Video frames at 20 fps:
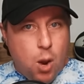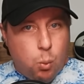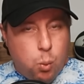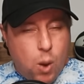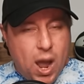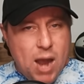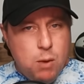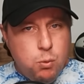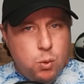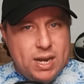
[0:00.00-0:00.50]

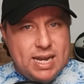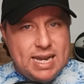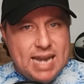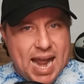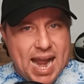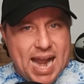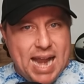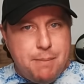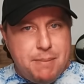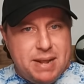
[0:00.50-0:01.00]
why wouldn't
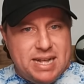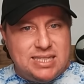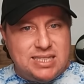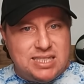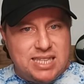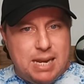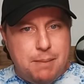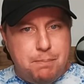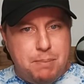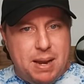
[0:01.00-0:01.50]
A B
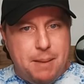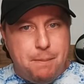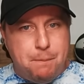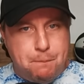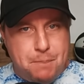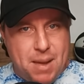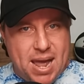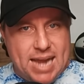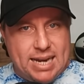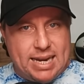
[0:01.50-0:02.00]
C be
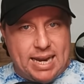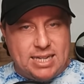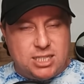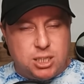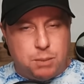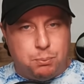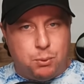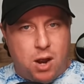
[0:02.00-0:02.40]
begging to